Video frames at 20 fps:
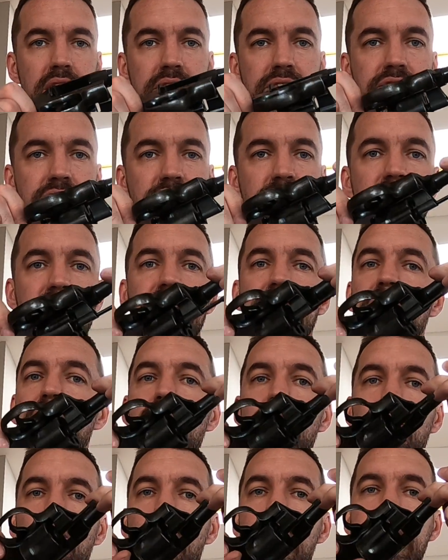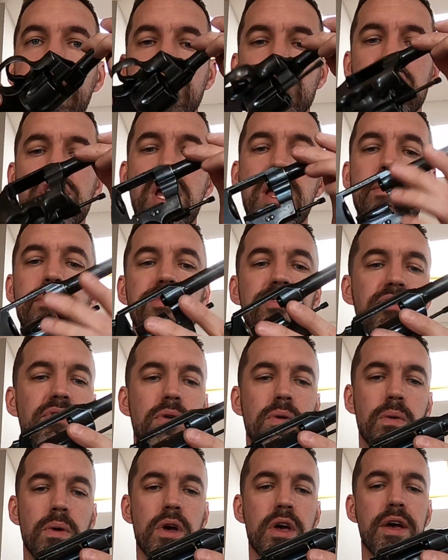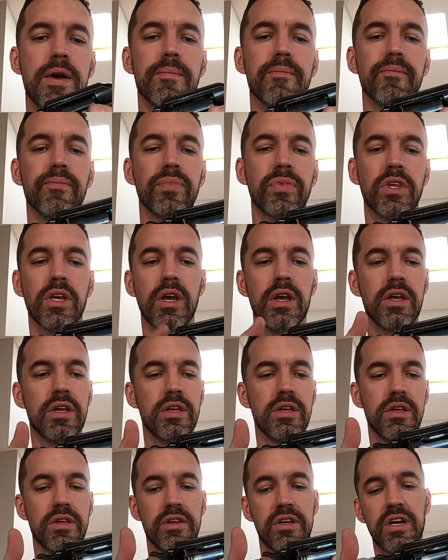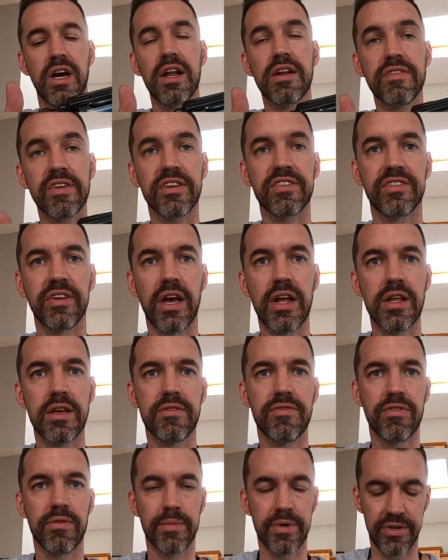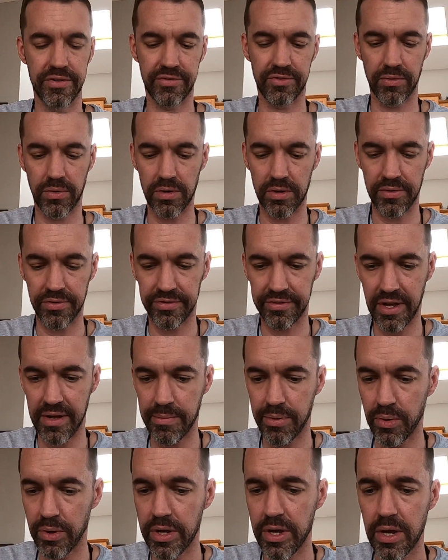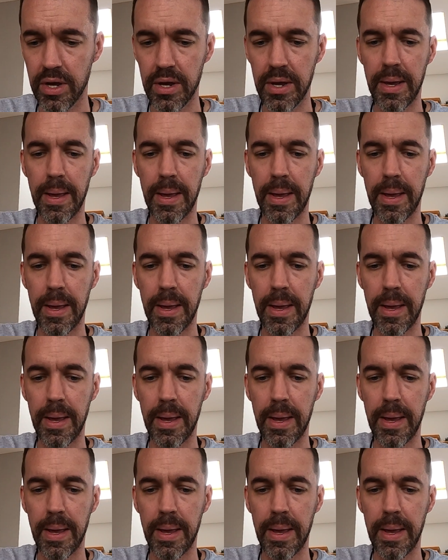it's just in great shape. So kind of exciting from a historical standpoint.